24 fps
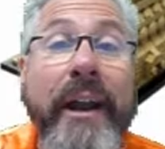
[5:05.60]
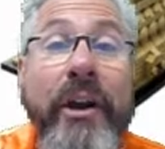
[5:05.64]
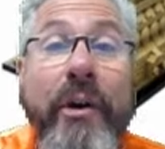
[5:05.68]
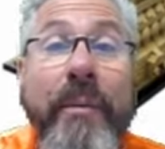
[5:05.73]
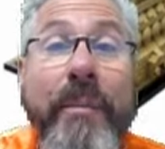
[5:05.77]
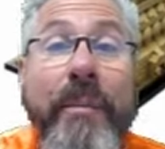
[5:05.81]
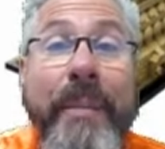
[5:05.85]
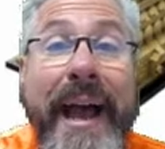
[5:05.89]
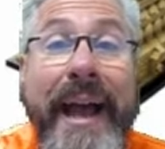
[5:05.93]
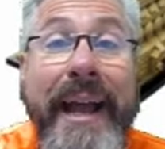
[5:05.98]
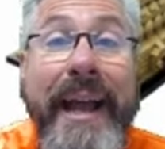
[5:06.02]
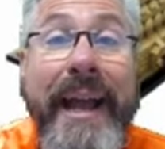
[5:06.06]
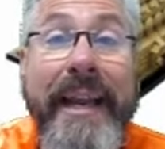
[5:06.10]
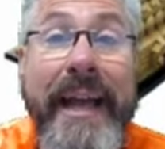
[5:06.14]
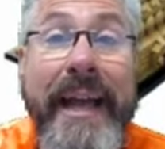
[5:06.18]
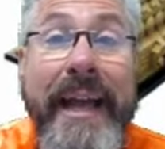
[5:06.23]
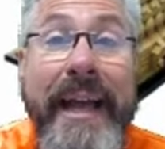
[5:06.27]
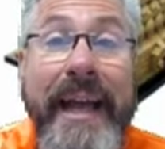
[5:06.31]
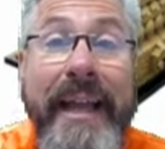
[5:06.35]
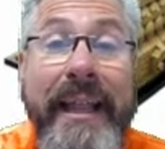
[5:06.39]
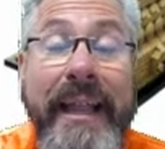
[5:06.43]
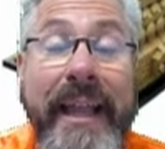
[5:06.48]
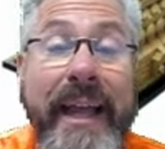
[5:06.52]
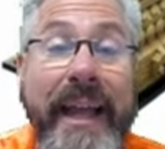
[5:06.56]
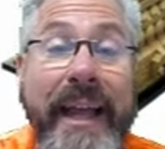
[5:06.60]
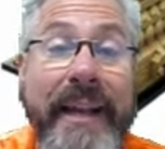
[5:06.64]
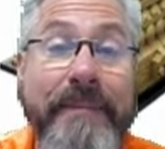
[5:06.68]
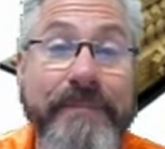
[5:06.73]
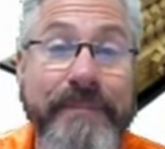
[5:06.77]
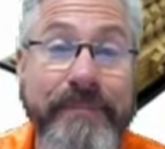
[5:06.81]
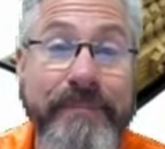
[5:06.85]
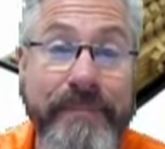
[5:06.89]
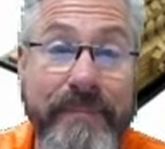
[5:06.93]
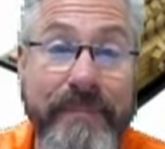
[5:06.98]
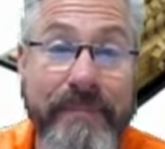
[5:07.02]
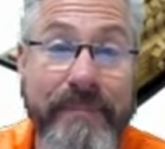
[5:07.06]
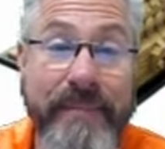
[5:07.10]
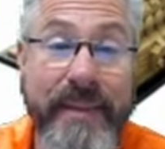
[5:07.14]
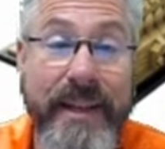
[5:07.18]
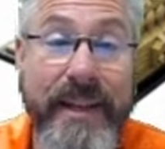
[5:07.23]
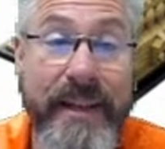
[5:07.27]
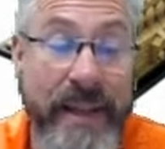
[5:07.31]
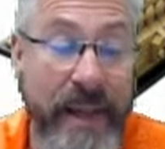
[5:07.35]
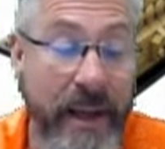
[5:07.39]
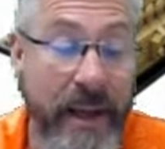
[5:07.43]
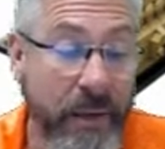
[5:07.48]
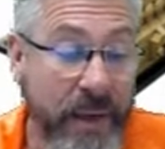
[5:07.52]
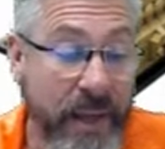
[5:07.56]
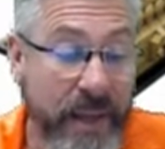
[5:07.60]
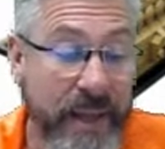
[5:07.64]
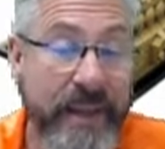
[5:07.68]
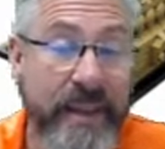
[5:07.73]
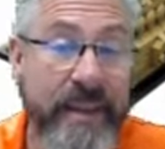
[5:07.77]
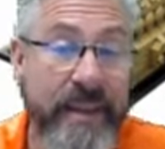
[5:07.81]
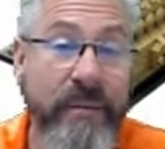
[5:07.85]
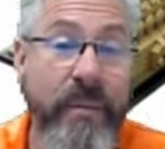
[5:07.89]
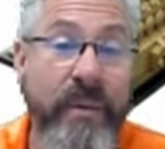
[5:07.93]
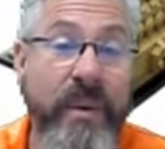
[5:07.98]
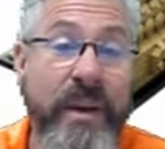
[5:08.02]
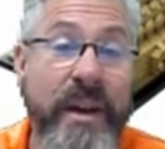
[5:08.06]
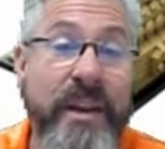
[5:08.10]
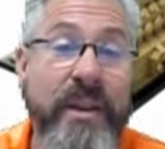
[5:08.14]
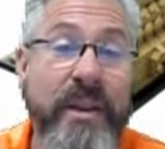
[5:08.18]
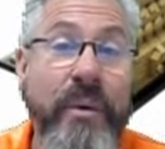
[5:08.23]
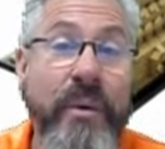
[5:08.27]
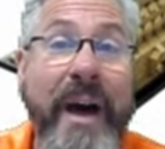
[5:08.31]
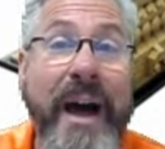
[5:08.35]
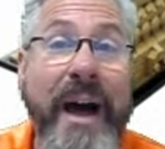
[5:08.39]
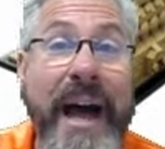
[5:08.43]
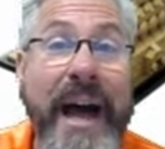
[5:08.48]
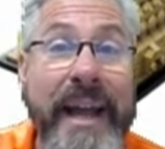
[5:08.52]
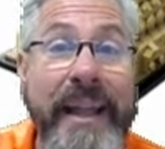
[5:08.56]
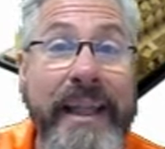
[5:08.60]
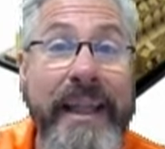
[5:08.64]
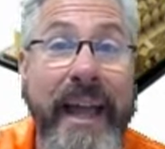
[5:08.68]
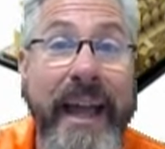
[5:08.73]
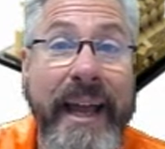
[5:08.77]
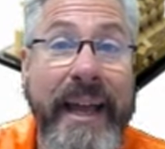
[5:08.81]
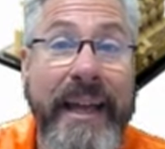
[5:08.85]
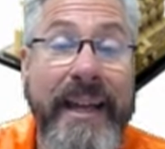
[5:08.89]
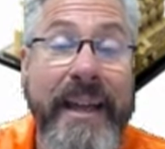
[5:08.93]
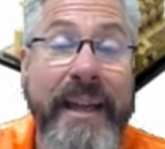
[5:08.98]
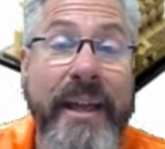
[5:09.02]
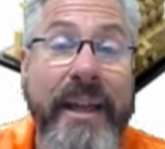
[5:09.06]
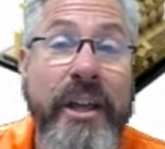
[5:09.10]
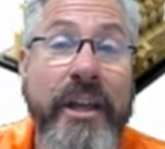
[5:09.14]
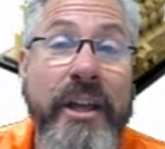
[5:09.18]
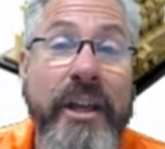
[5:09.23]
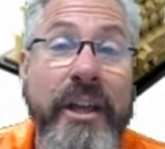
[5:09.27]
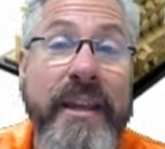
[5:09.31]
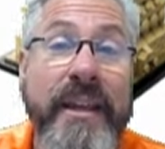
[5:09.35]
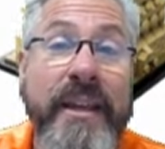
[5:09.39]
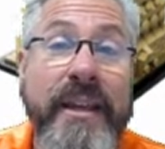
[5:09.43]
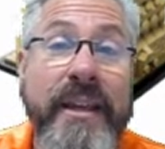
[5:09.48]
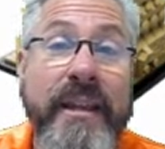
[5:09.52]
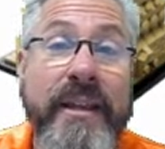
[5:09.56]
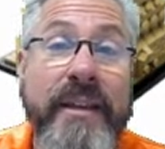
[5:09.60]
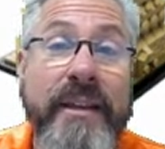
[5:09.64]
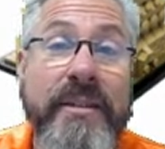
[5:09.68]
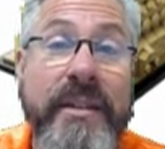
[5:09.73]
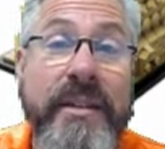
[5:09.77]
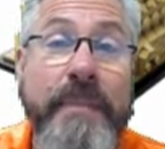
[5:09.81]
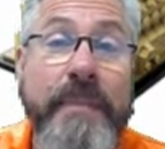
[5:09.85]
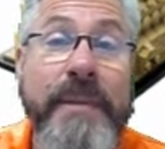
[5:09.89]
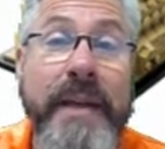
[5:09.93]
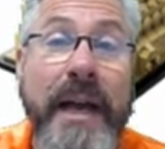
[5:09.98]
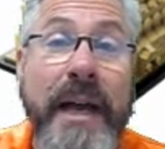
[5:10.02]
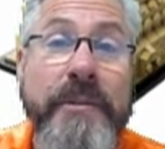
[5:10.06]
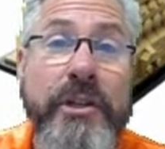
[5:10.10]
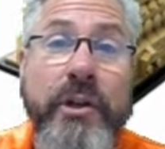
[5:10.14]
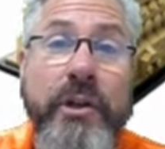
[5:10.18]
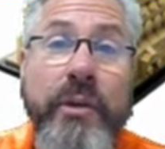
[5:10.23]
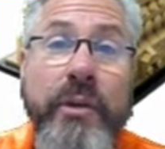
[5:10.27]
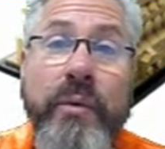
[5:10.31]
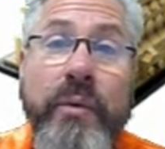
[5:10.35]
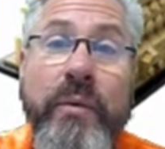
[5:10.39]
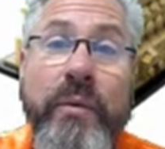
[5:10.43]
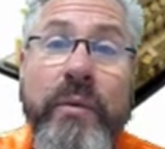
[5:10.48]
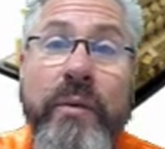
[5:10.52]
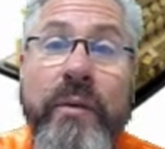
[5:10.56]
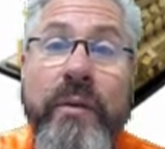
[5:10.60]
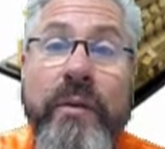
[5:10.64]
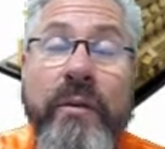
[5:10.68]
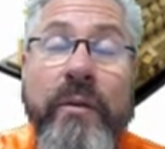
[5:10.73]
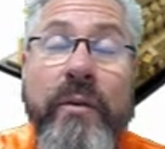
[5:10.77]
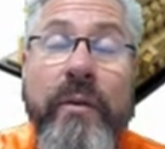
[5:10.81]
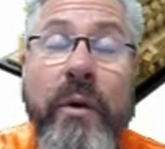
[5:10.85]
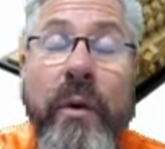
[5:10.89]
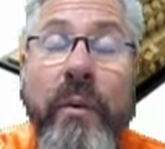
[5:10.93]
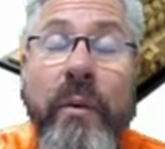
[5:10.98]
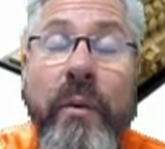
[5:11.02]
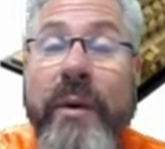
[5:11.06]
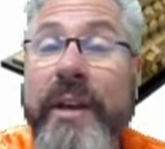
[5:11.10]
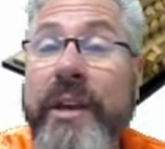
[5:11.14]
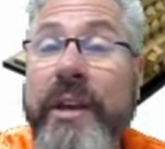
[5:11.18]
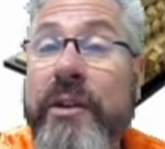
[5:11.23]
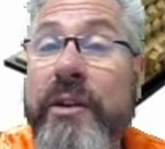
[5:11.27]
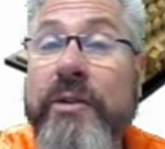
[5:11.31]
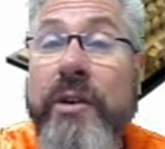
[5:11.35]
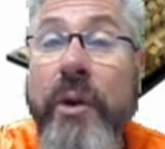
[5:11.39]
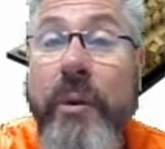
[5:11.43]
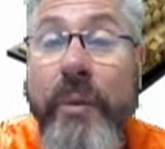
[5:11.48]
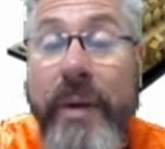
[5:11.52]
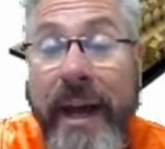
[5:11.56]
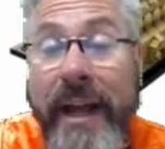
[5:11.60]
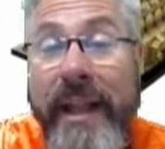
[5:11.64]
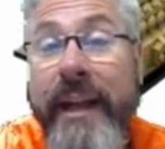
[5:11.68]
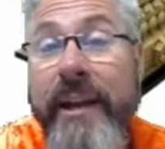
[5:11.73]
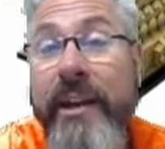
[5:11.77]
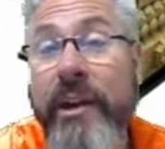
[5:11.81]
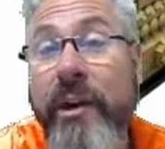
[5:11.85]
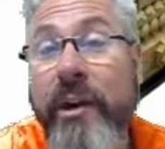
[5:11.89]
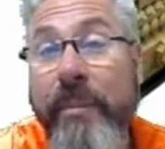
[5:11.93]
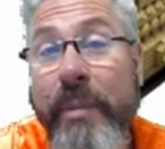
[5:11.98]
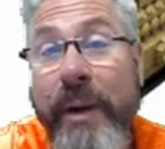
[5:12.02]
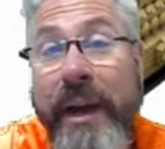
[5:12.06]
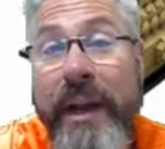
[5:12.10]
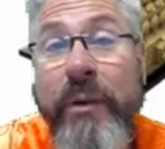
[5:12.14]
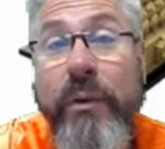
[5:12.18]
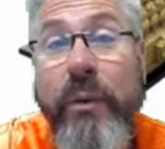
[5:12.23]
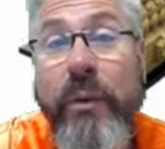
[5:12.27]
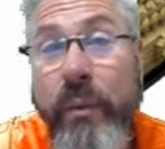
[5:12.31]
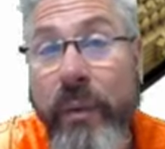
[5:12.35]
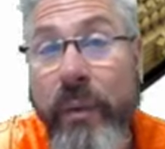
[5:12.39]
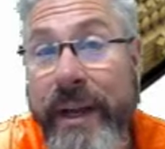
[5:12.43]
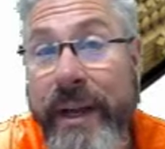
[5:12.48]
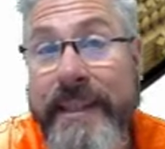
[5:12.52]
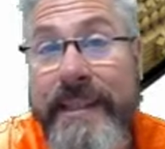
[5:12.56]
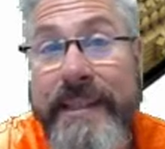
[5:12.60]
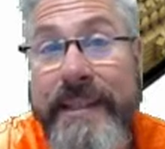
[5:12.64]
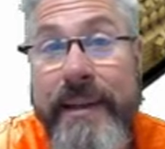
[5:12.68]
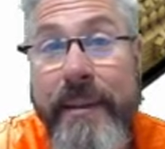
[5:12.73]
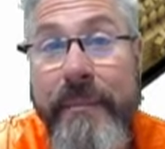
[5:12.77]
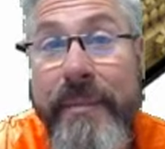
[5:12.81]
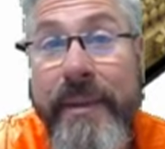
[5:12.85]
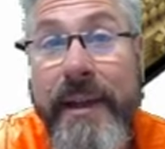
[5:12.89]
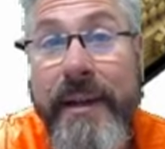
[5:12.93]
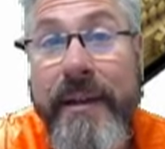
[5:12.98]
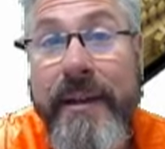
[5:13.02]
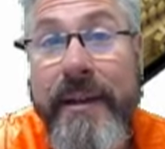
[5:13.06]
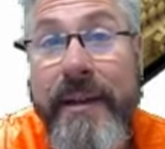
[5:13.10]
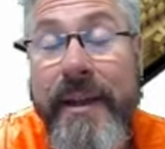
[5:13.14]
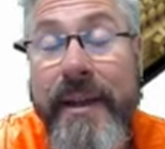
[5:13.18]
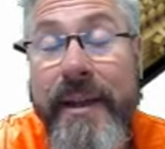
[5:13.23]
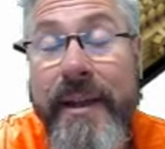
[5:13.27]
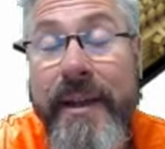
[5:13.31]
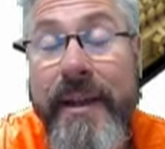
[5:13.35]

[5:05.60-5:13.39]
go back and highlight. Now, when you highlight, sometimes or when you don't highlight, your brain will read something.